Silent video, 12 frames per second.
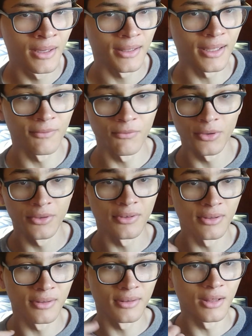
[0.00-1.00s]
like, for
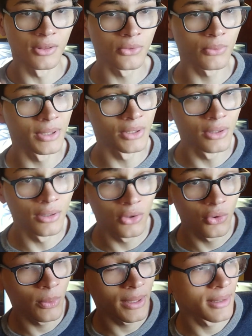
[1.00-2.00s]
instance, the 3
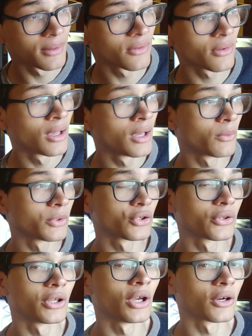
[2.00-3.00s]
twins, which are
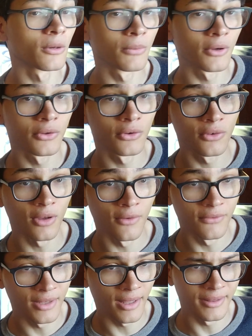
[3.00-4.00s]
the younger brothers
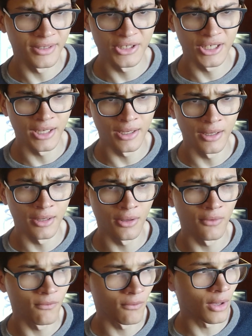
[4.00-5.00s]
of Sally's friend
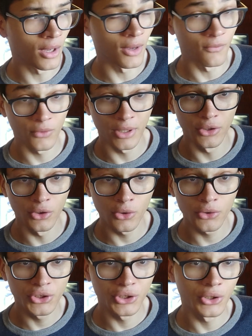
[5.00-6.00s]

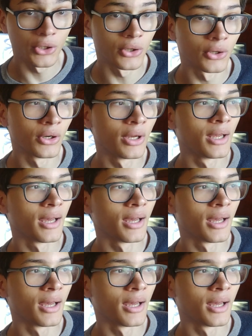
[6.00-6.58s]
Yoshiko,